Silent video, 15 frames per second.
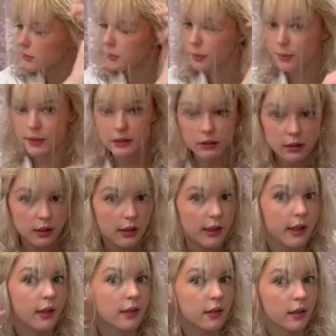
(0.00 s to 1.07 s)
But
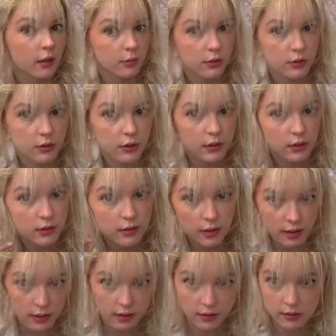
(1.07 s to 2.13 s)
basically, now I'm just doing the
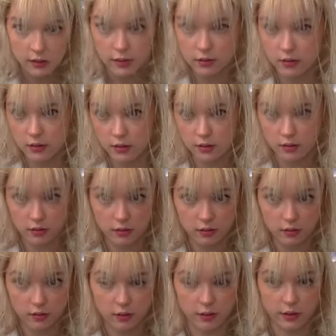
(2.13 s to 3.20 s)
sides,
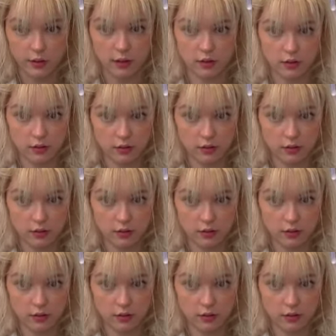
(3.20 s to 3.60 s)
going